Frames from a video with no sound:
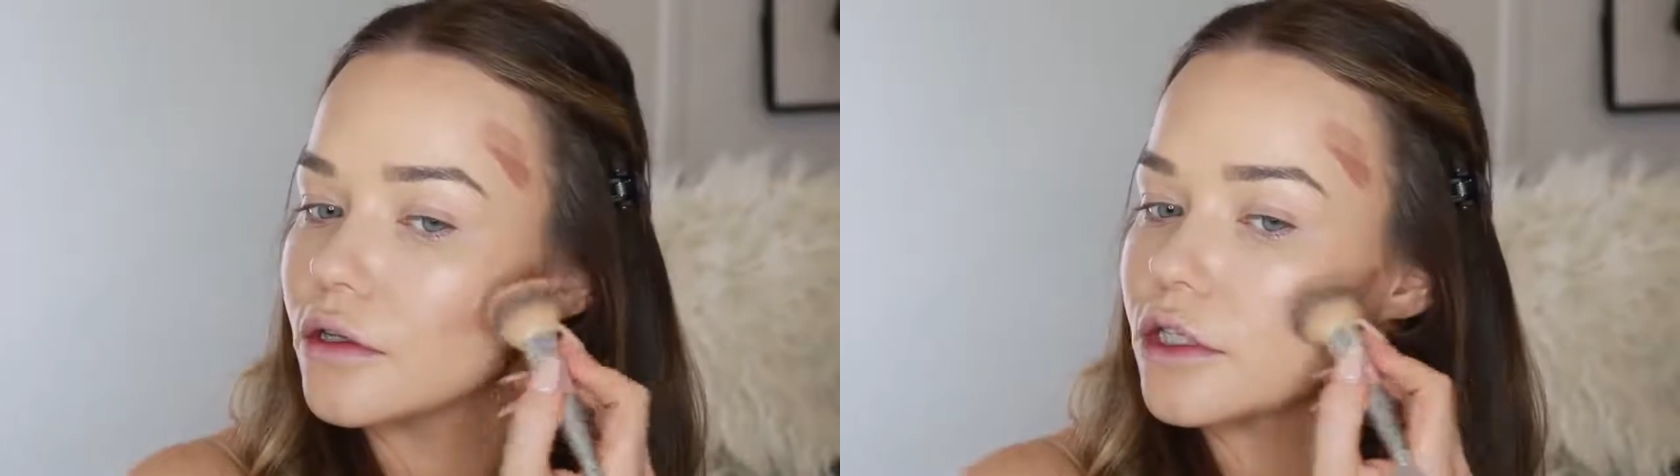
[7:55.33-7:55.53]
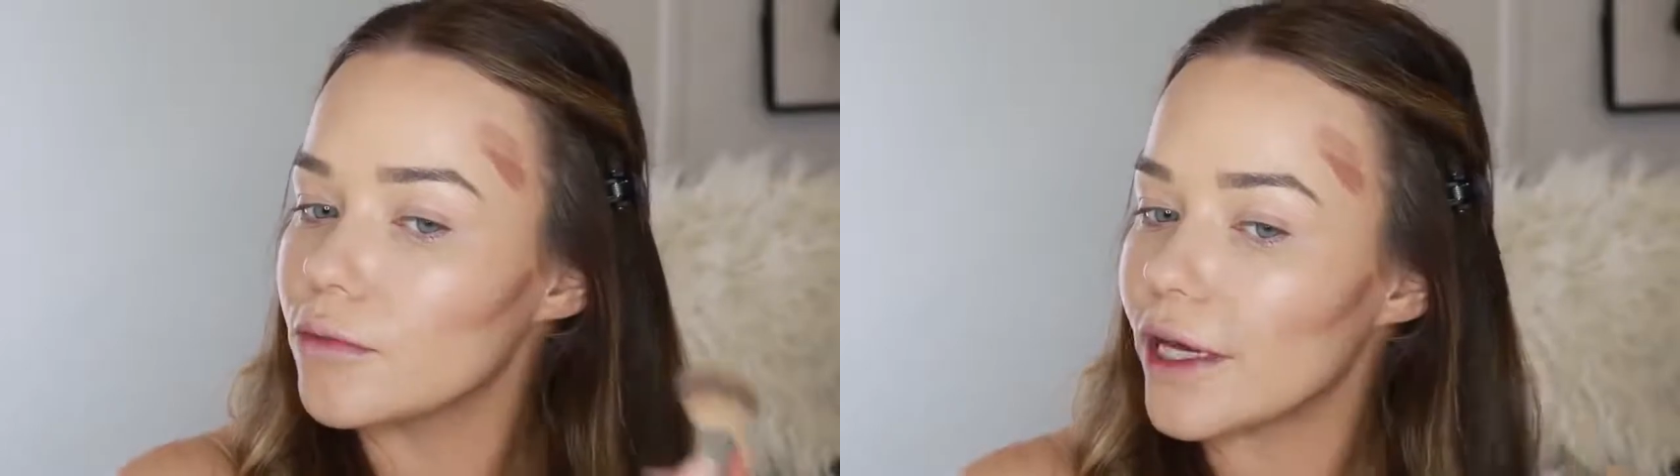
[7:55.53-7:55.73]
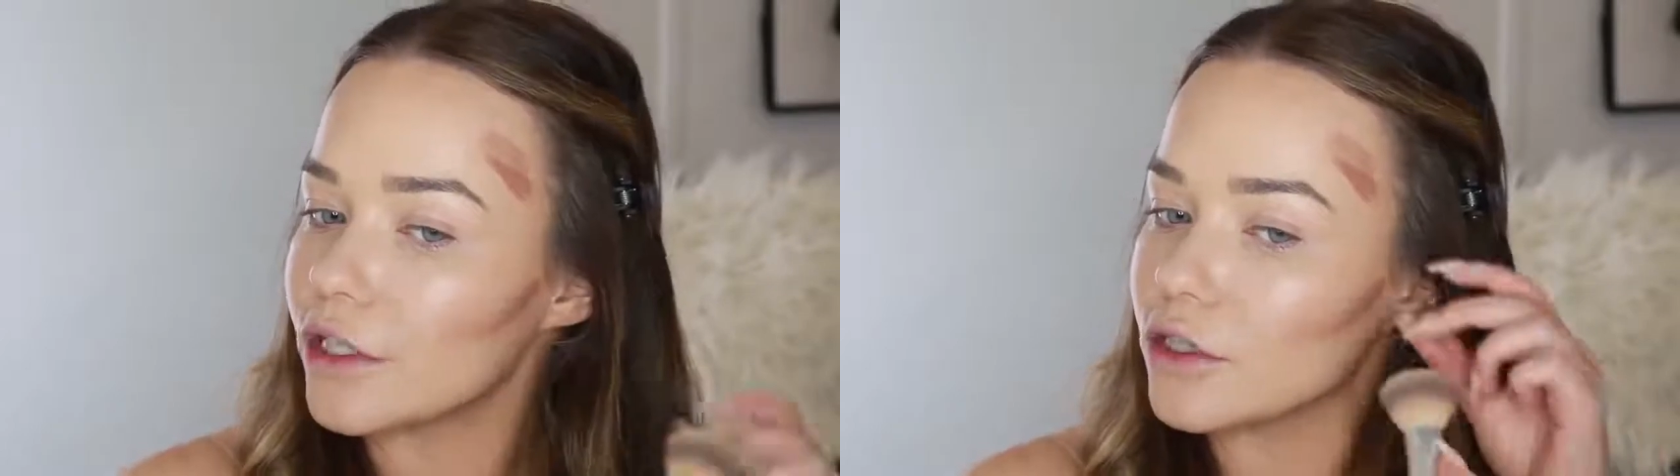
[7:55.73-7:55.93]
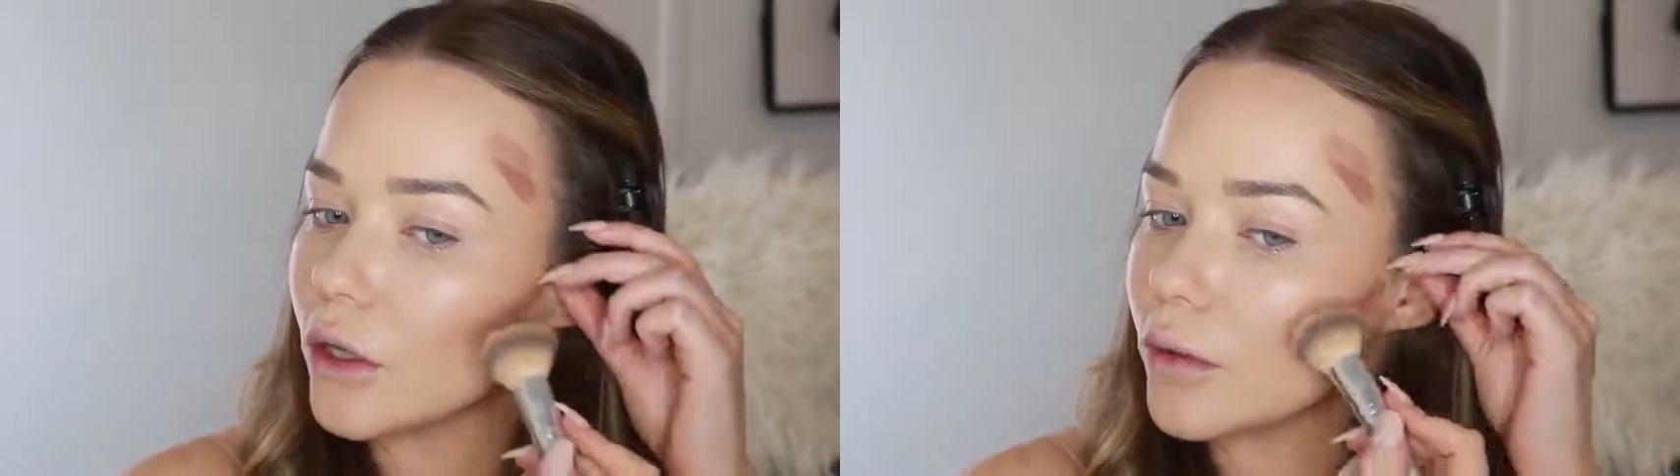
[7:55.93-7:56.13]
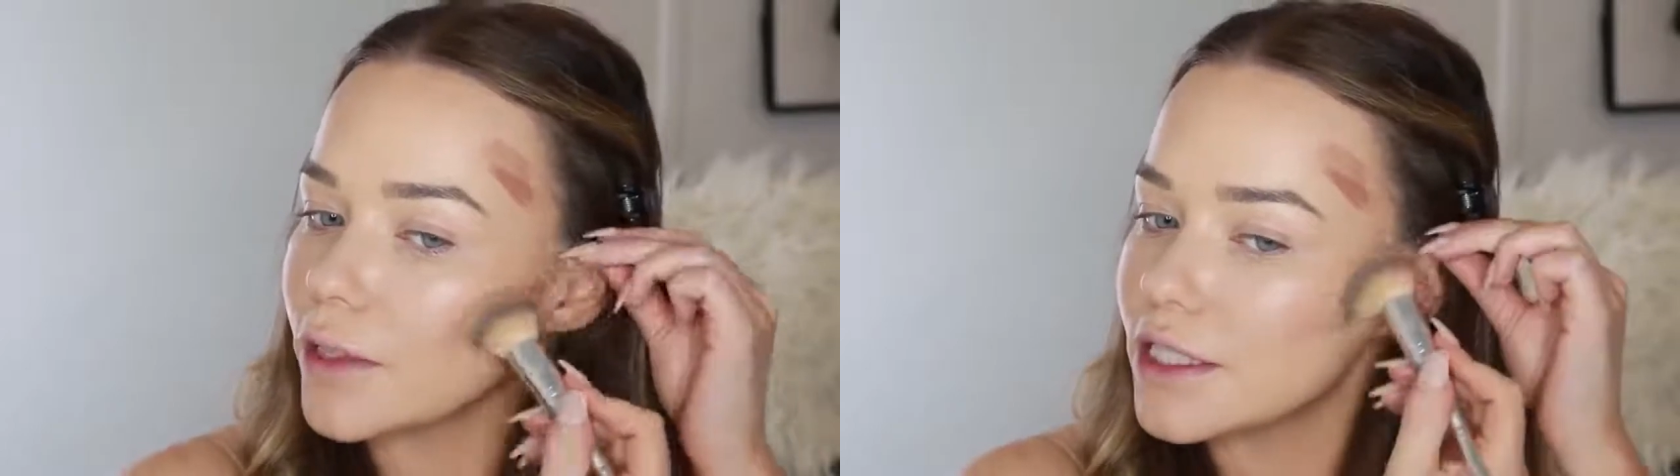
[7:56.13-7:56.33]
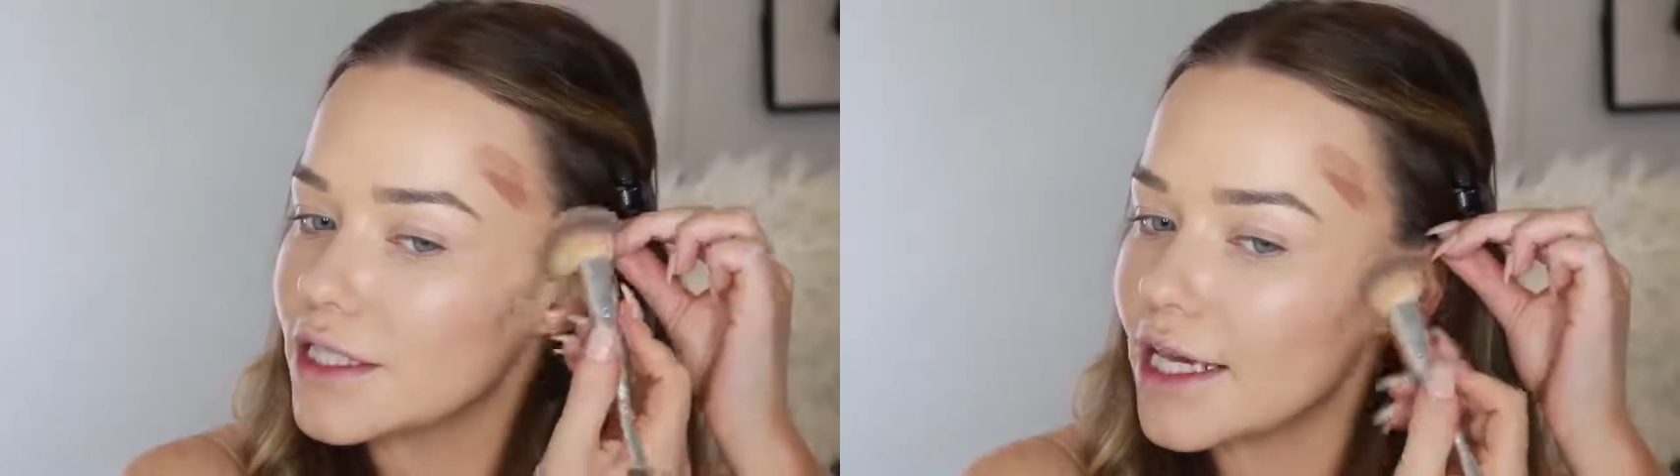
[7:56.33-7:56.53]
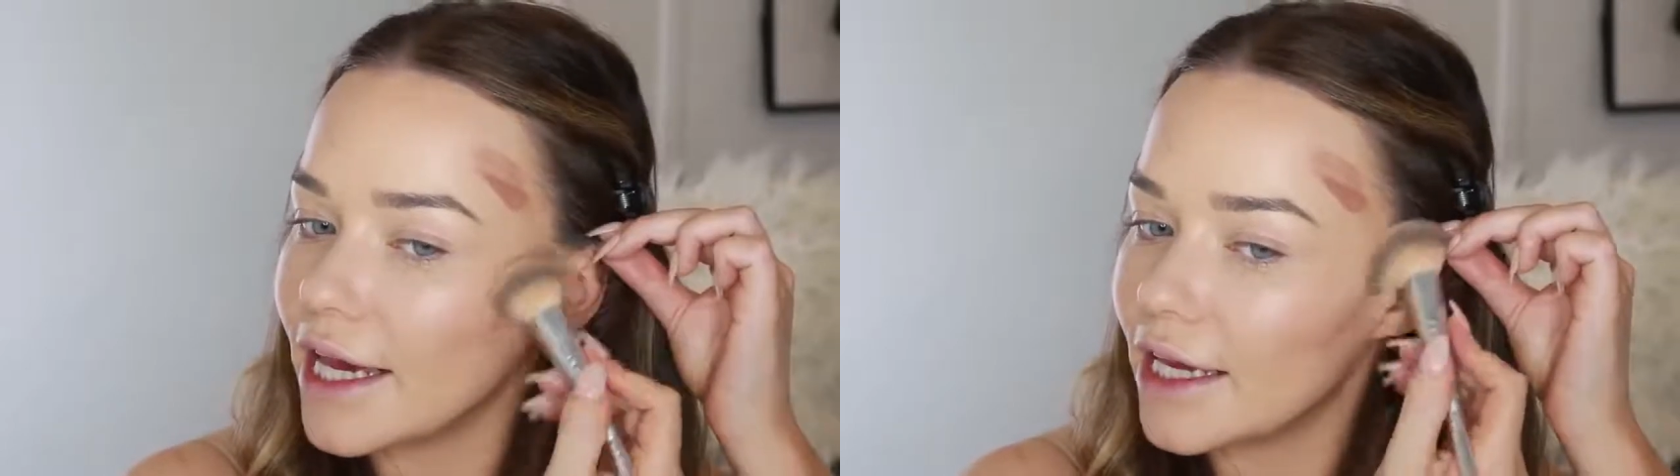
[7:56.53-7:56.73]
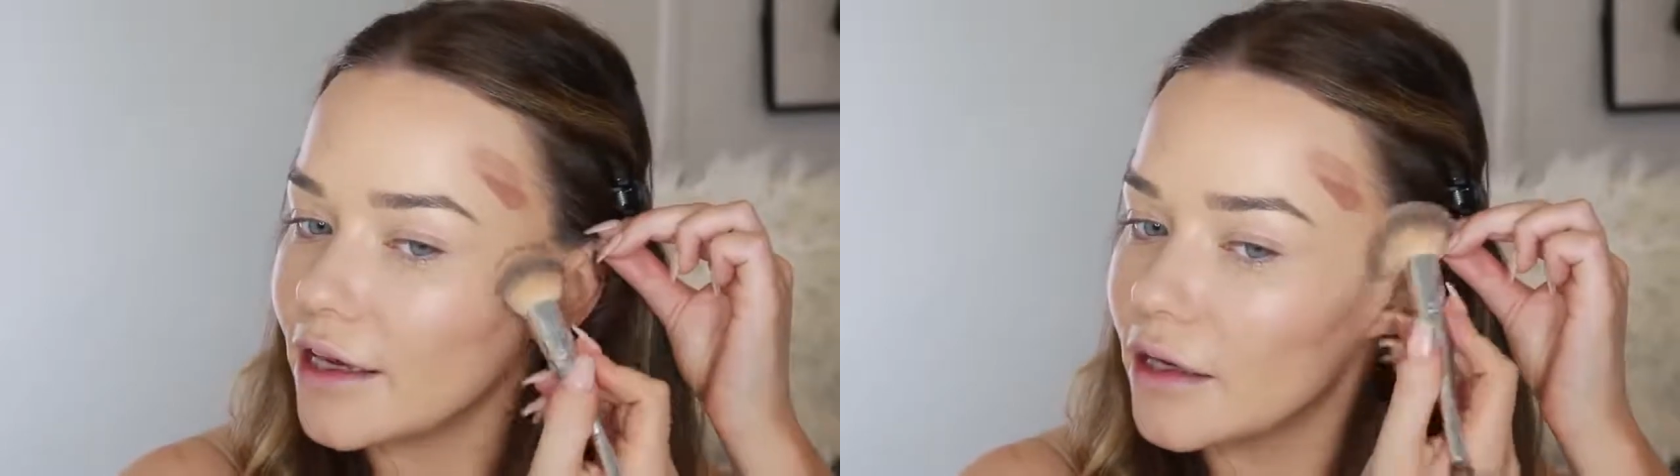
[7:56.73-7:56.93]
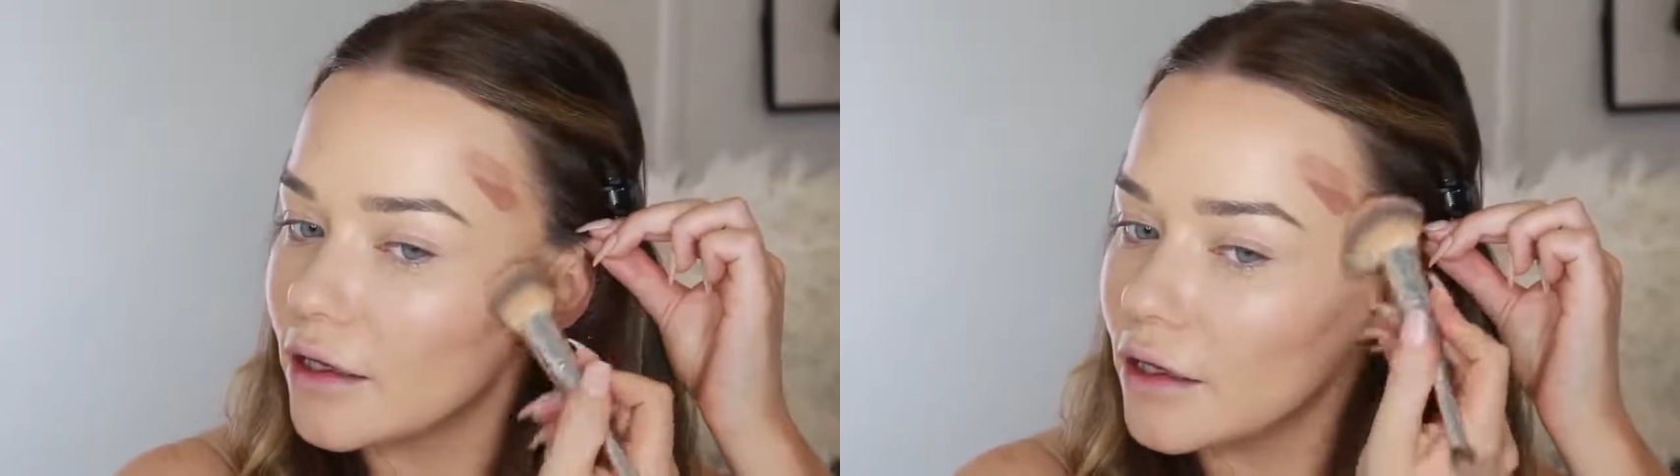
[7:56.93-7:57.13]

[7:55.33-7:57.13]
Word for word: to make sure we stay